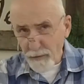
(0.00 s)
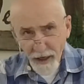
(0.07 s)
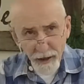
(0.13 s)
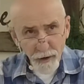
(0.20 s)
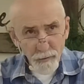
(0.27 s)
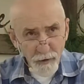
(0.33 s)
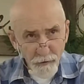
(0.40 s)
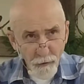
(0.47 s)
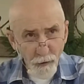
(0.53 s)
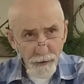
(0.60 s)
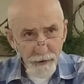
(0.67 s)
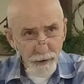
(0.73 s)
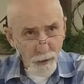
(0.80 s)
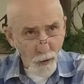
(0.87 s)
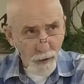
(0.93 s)
better before
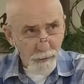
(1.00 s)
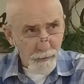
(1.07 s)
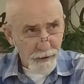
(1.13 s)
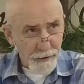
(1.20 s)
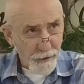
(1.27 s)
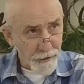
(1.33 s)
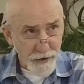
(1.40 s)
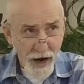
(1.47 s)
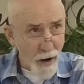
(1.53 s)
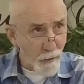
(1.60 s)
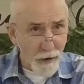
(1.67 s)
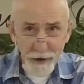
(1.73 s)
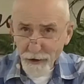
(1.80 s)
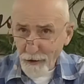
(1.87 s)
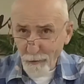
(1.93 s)
the Lord returns. I
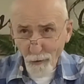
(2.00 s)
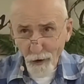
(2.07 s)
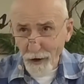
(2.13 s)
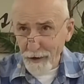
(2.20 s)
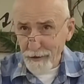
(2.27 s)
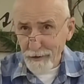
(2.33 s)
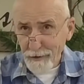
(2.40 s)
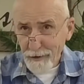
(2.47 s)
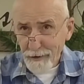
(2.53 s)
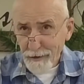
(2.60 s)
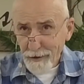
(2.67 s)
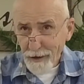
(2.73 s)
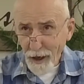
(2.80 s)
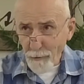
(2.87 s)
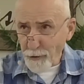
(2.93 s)
wish it would.
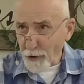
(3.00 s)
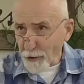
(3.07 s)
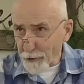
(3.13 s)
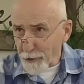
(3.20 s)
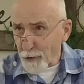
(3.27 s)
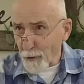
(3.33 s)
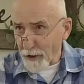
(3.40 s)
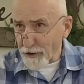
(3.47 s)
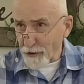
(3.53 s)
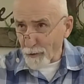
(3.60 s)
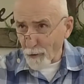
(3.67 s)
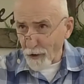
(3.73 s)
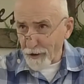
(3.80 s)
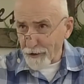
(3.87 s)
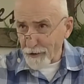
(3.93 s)
I'm sure you wish it
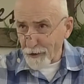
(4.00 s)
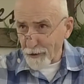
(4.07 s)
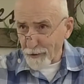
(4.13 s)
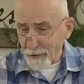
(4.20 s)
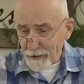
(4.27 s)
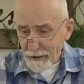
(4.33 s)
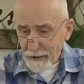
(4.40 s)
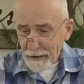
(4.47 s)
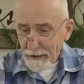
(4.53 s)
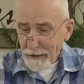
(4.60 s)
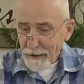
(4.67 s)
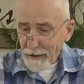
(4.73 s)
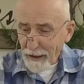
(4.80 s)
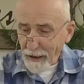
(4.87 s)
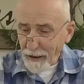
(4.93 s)
would, too.
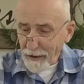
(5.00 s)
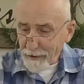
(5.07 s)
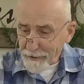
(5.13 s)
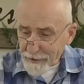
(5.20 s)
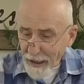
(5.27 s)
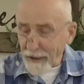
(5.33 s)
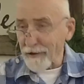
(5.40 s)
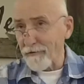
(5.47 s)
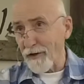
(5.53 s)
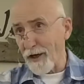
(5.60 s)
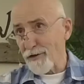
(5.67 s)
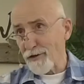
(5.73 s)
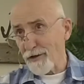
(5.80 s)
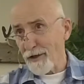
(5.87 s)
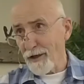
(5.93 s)
Uh, none of
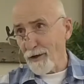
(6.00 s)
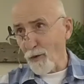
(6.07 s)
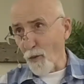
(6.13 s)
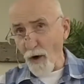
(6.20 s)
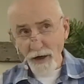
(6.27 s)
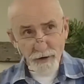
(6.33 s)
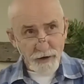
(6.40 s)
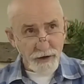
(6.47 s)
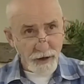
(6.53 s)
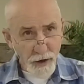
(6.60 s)
us wants to